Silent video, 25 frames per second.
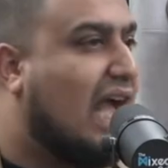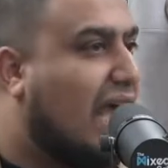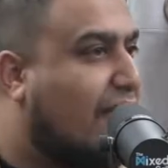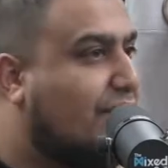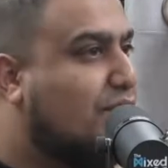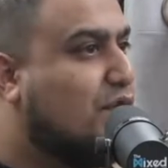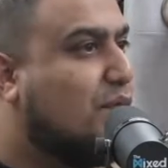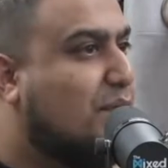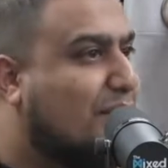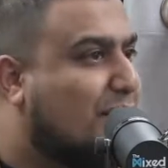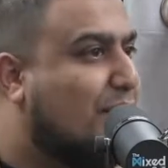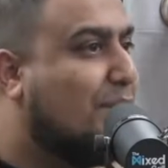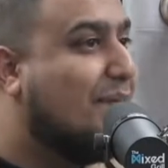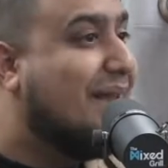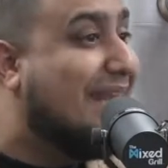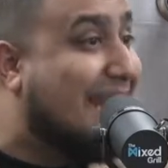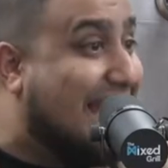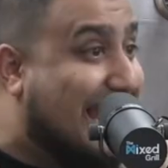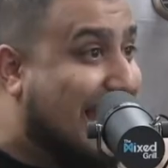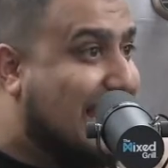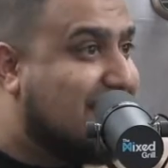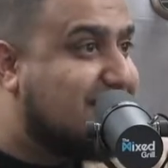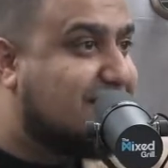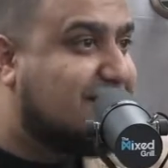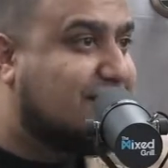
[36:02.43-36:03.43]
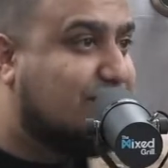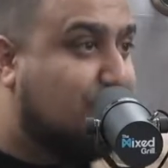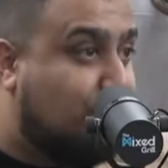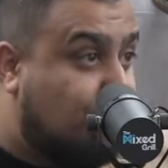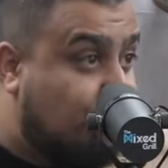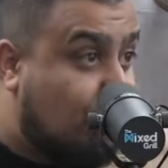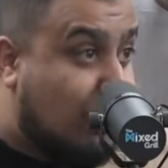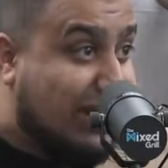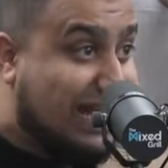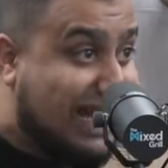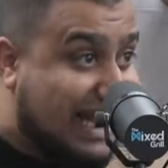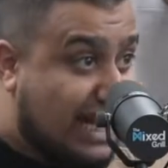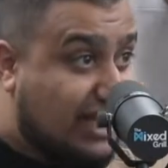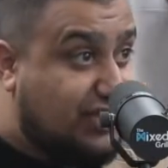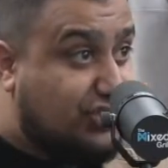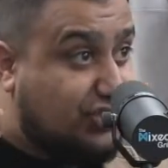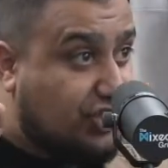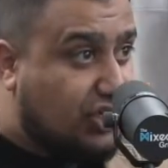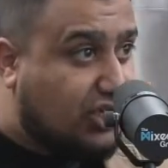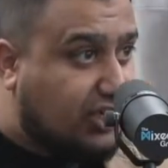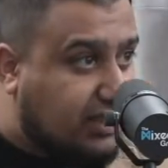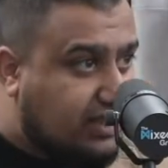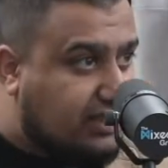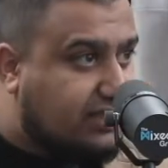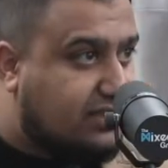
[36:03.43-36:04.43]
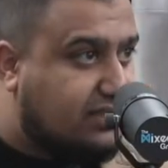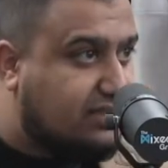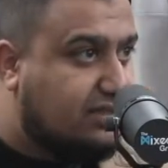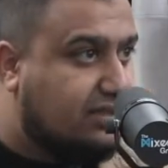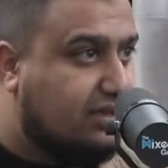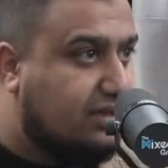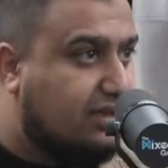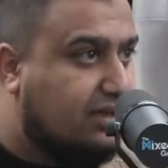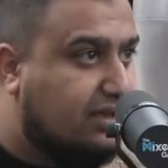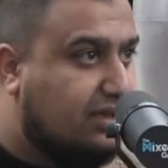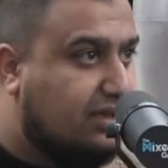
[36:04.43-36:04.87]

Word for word: Have you become less religious